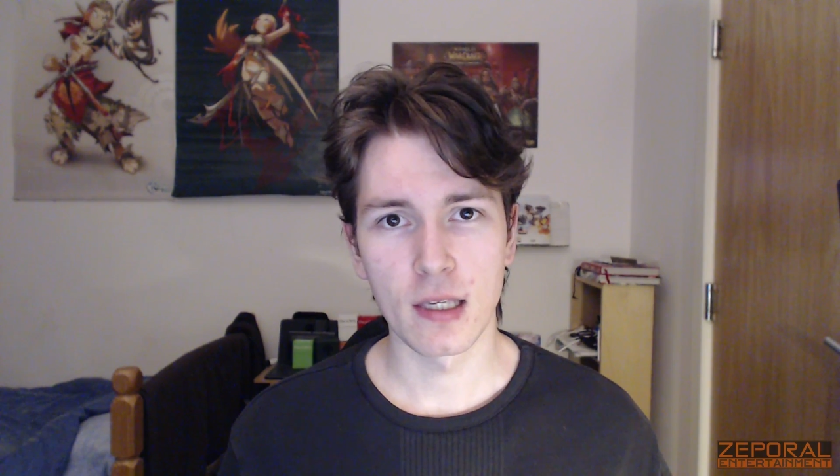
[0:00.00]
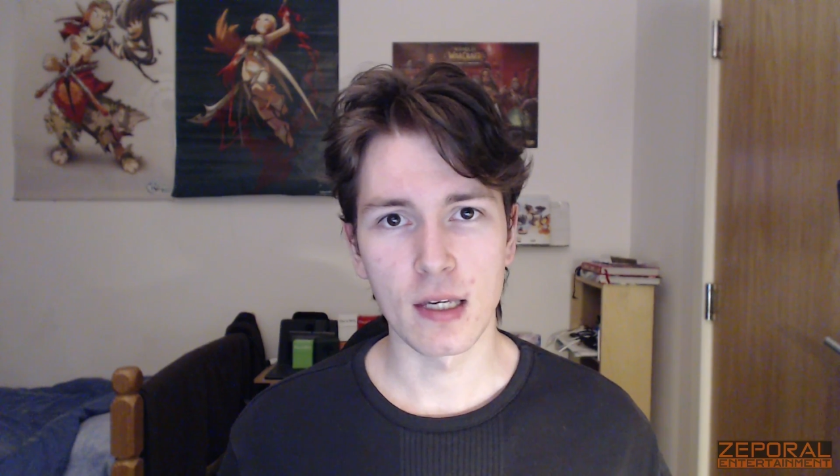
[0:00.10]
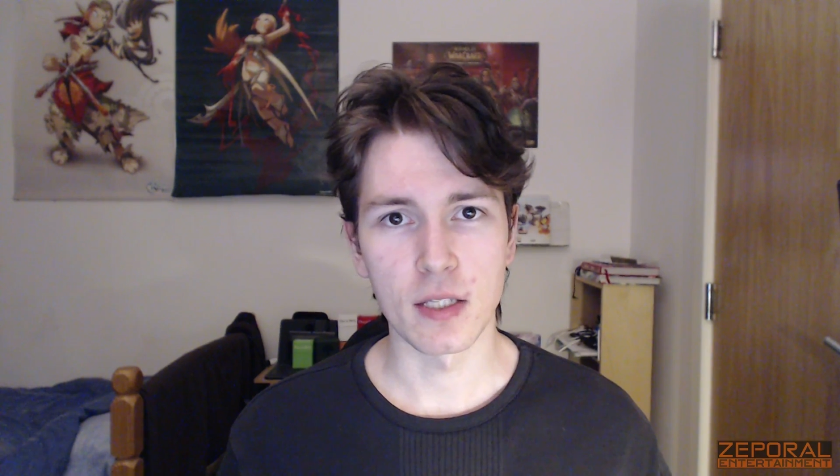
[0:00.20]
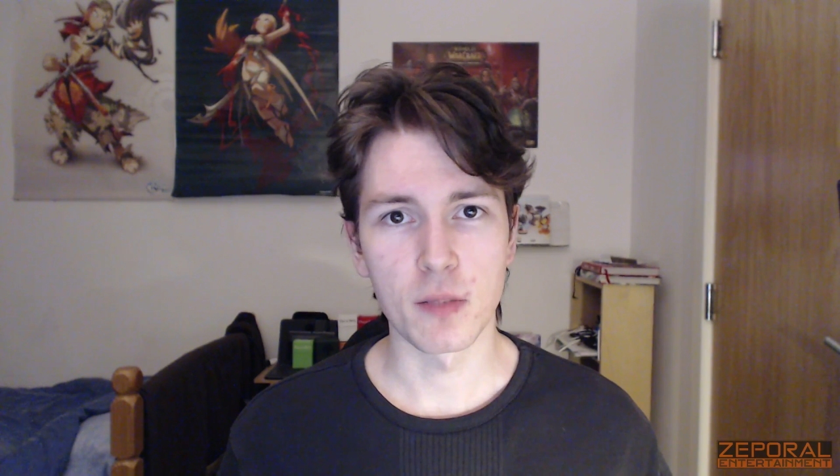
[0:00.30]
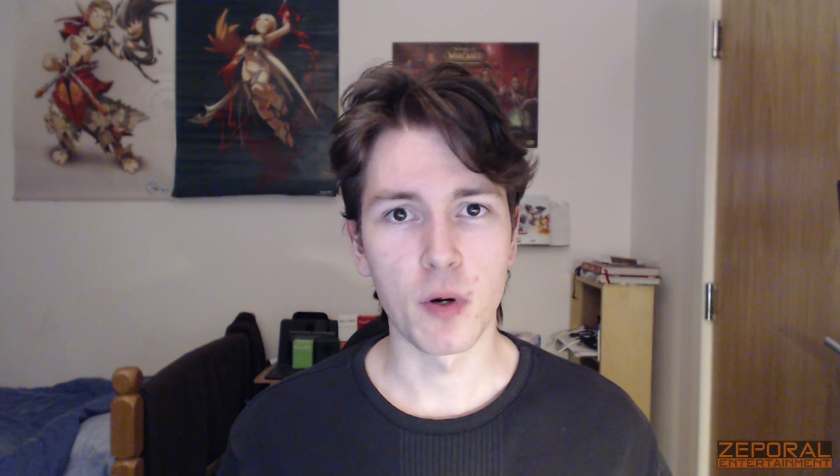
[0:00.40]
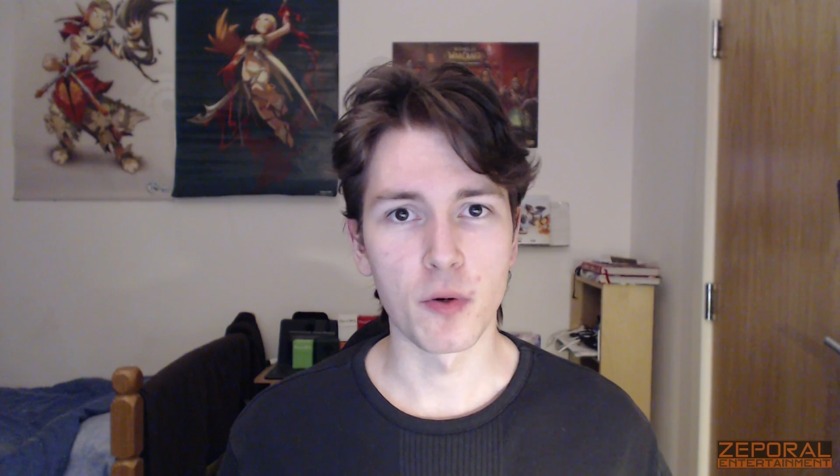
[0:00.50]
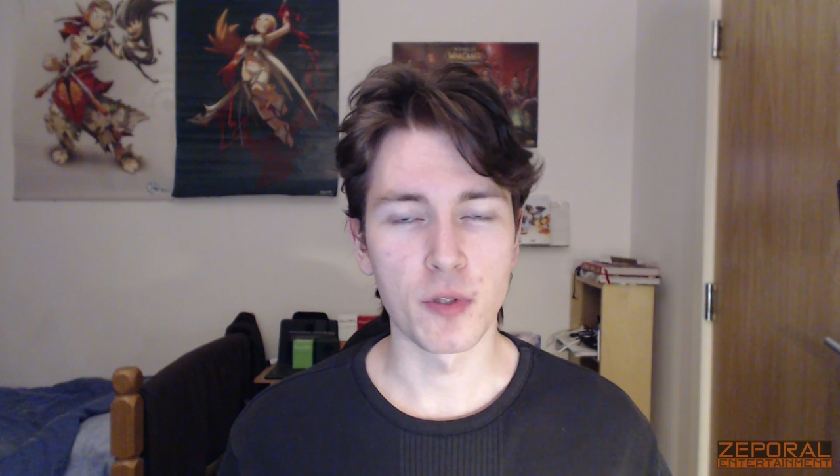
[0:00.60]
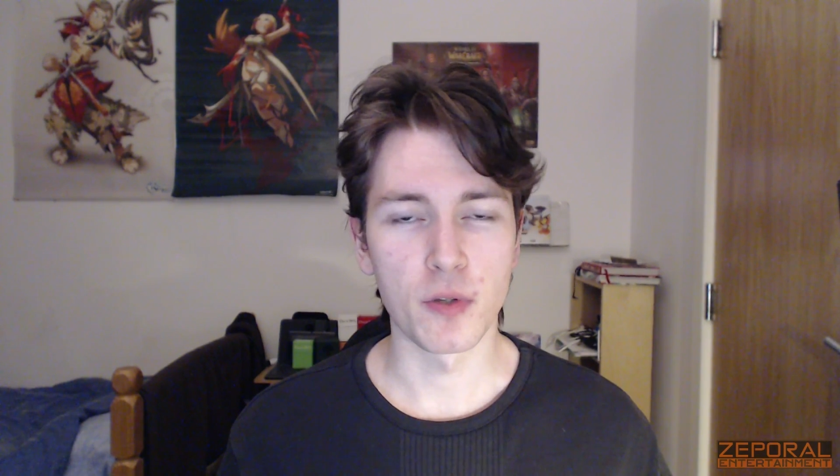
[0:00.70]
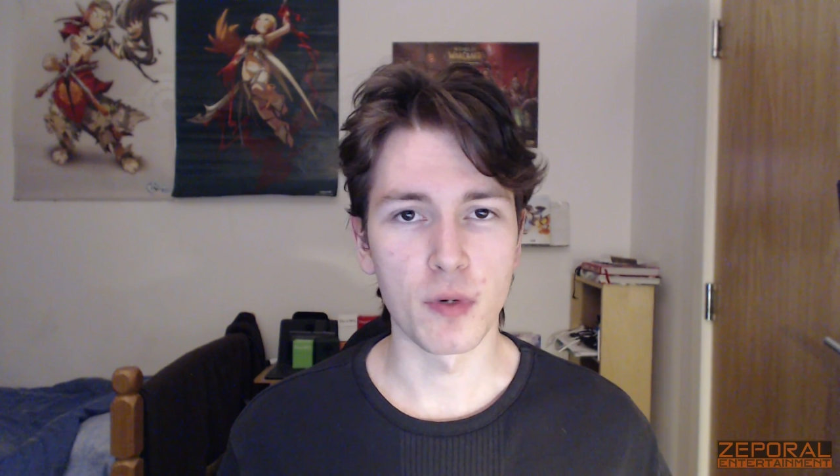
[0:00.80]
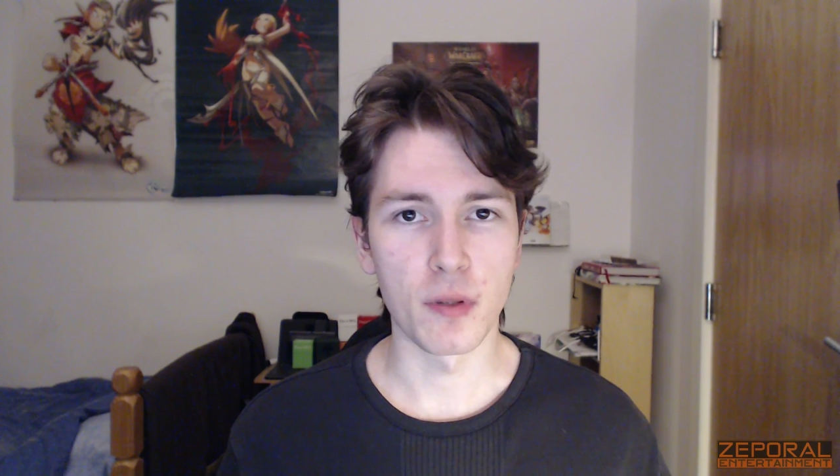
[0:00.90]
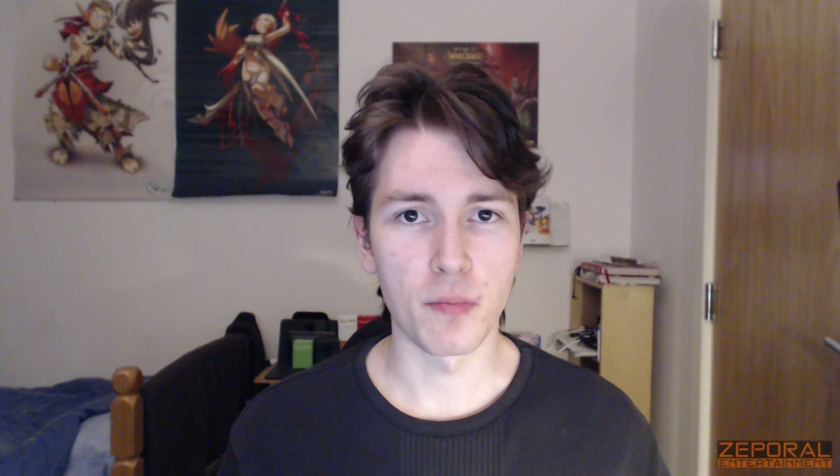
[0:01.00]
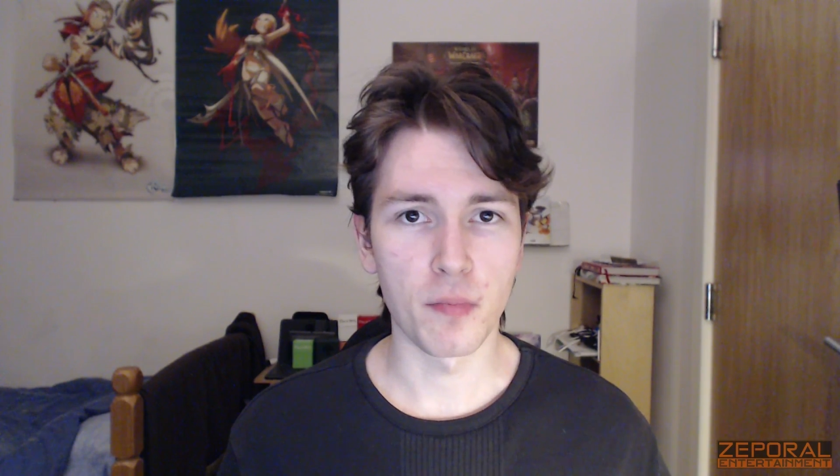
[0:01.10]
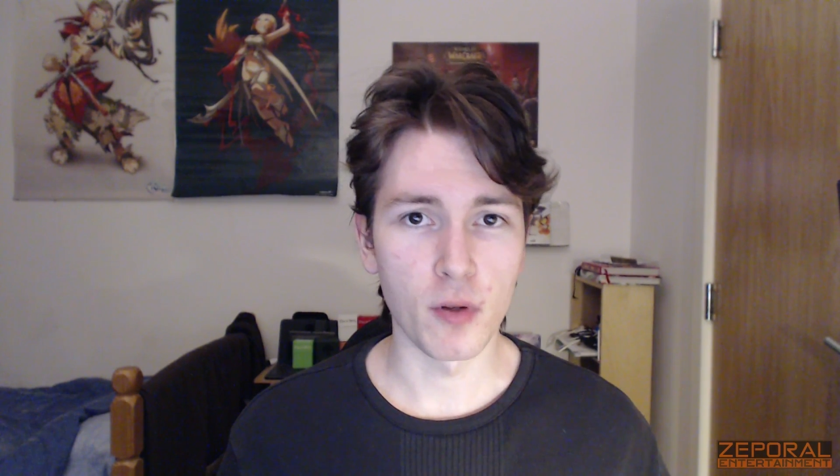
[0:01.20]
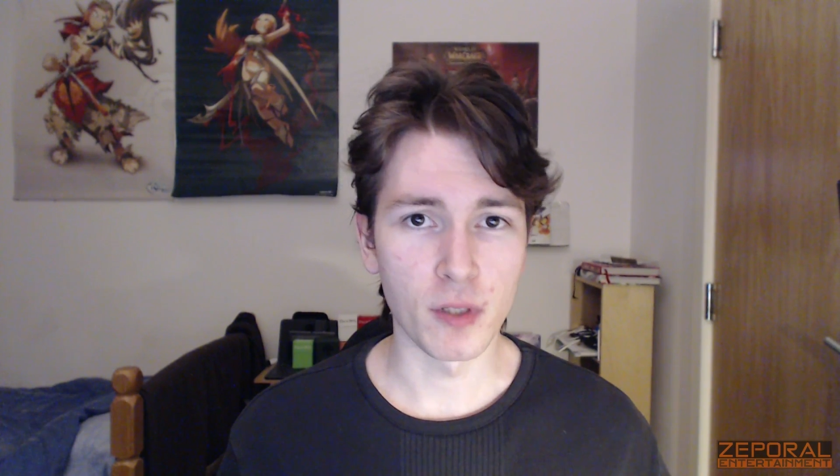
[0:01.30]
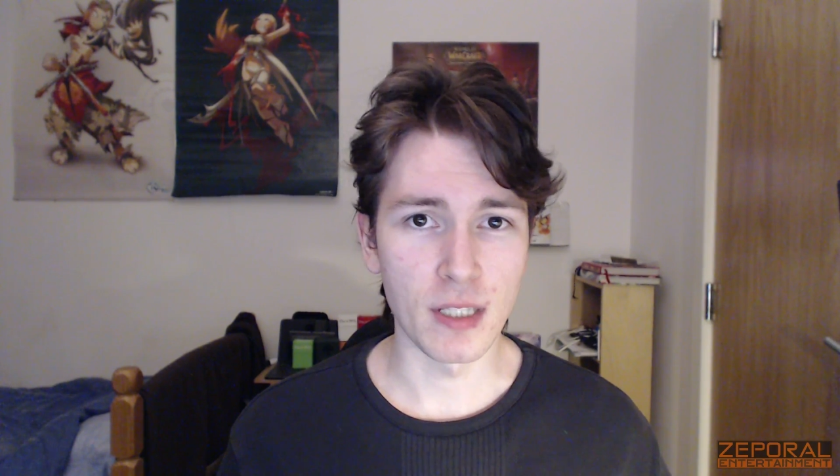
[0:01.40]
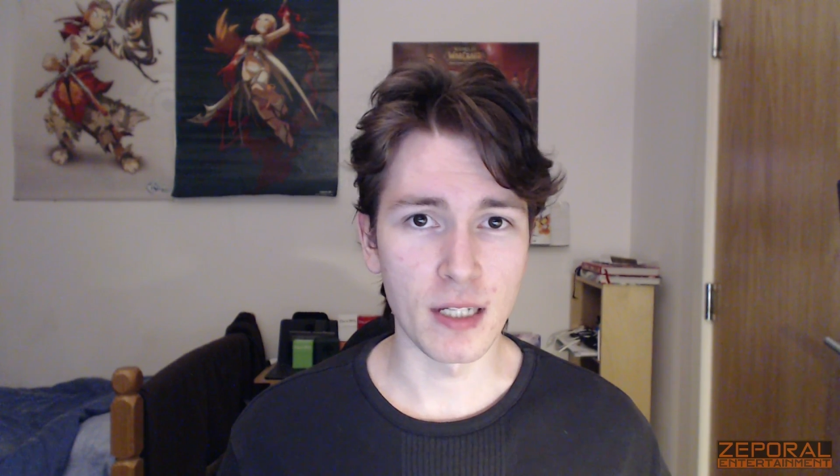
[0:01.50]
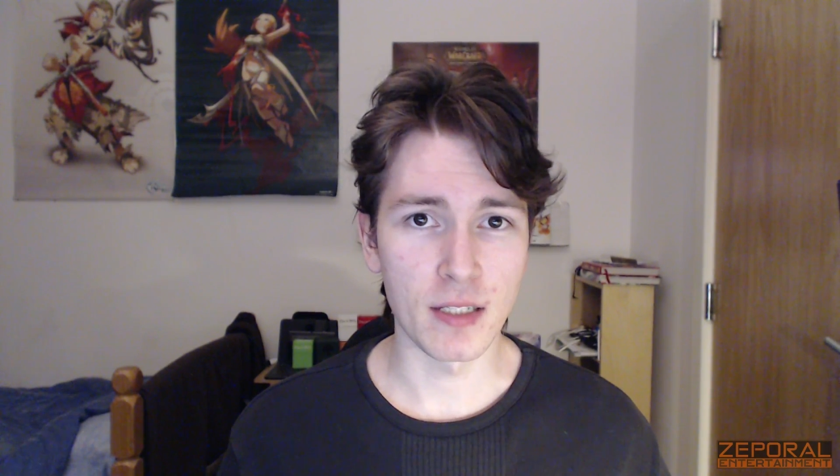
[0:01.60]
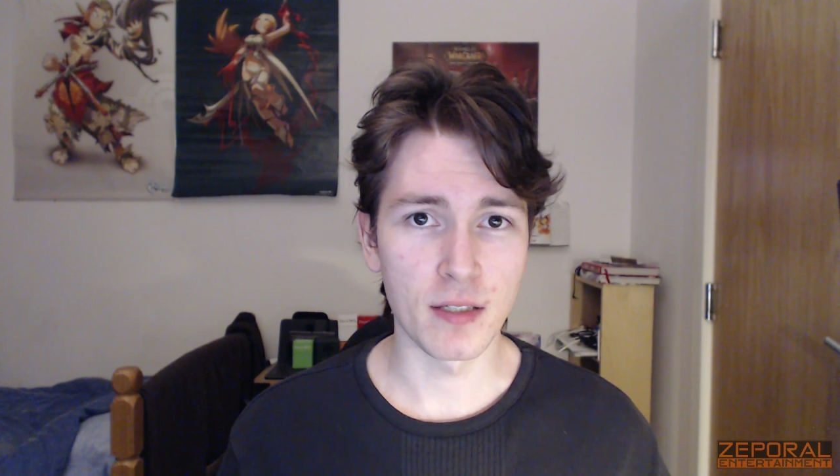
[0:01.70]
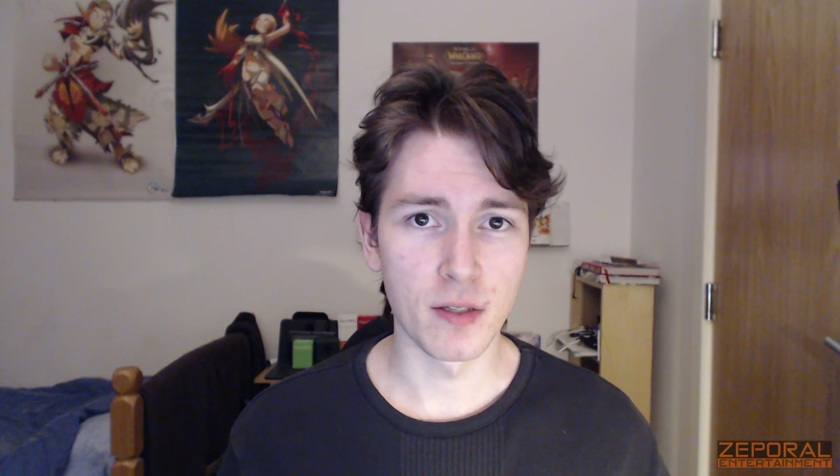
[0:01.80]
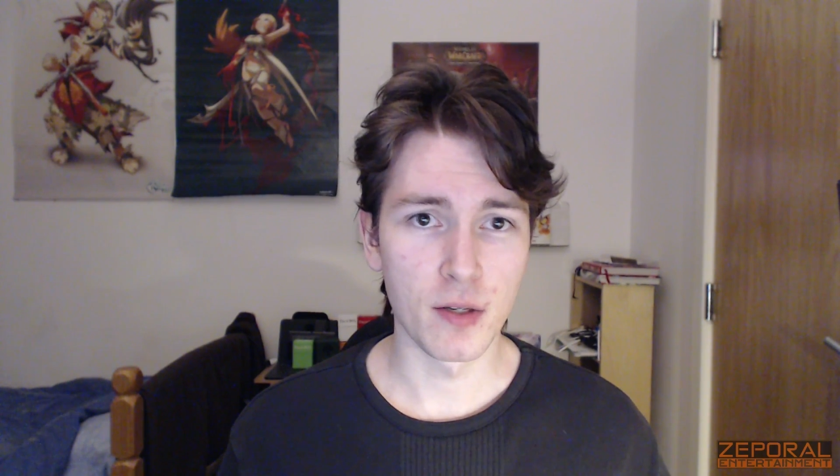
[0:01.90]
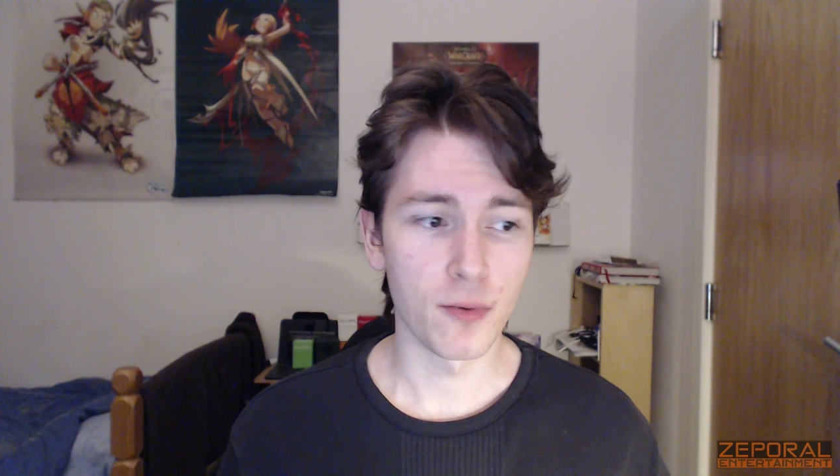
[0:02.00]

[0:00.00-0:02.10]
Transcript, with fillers: as opposed to with politics